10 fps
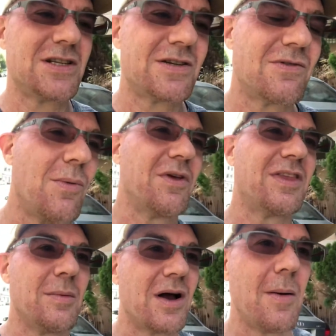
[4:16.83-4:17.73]
just run
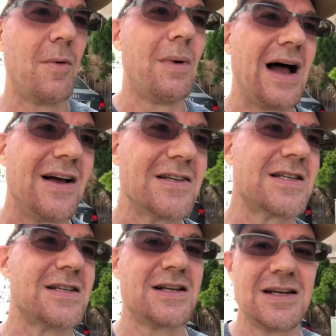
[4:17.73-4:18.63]
with them a couple
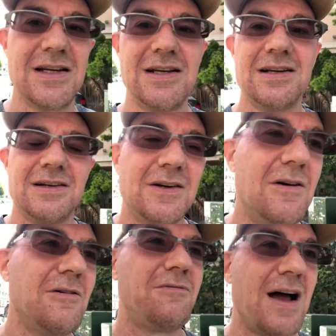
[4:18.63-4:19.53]
miles and
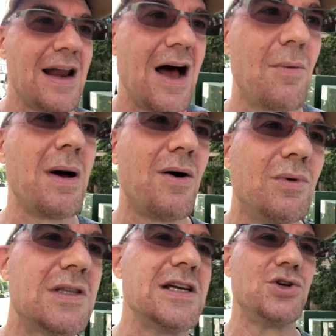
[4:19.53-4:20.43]
find out about
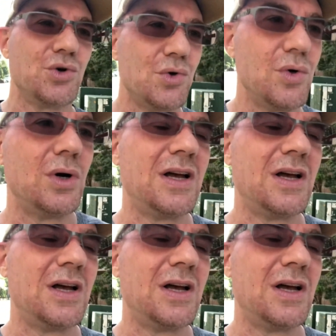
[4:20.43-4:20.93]
what they do